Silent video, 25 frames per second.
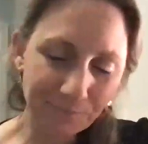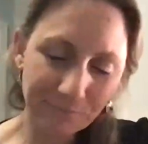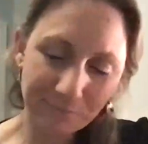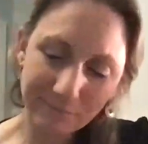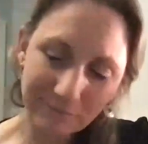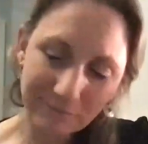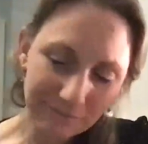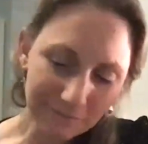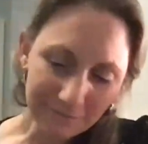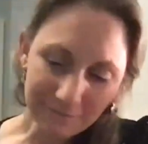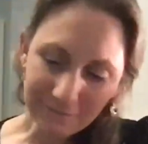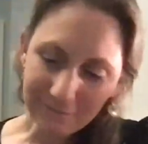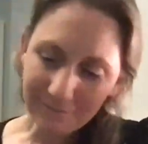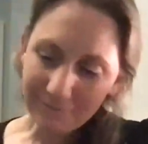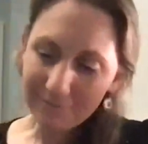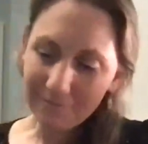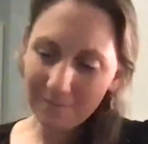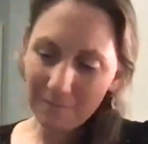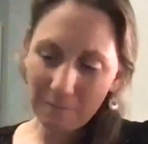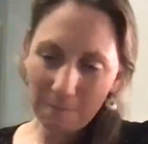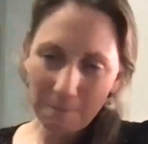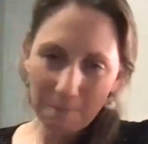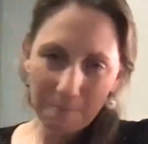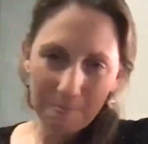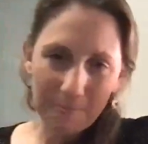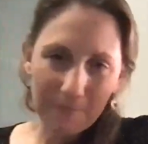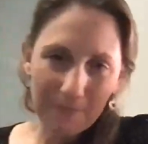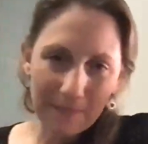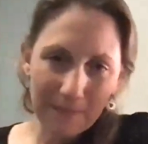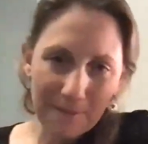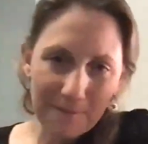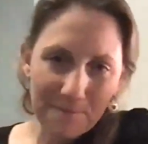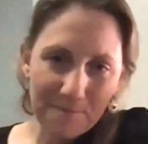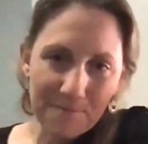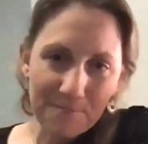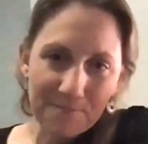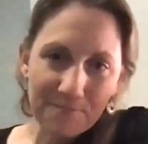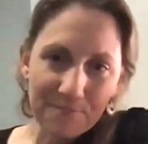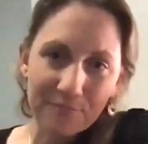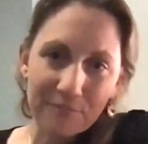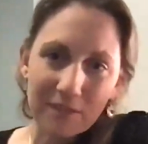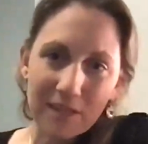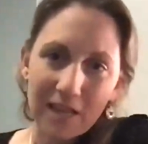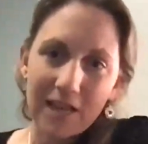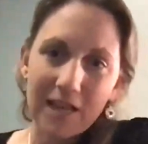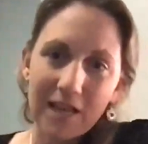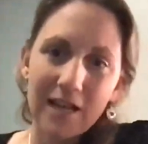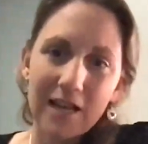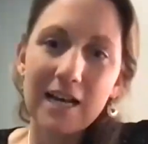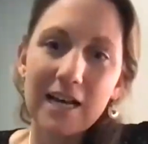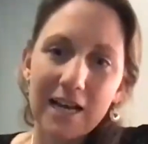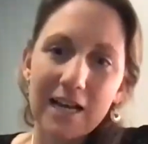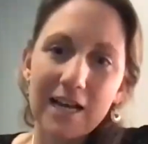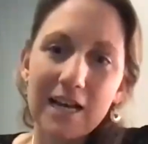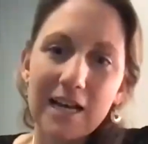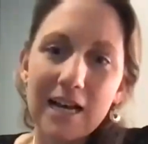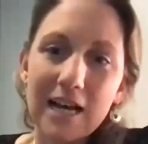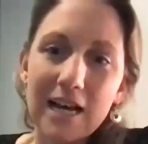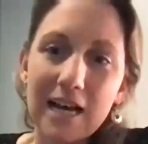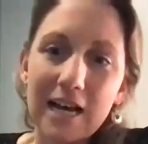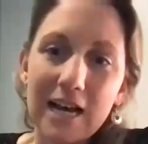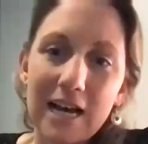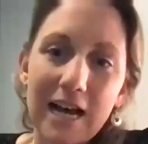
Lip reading: have a YouTube channel also, Victoria. You have a YouTube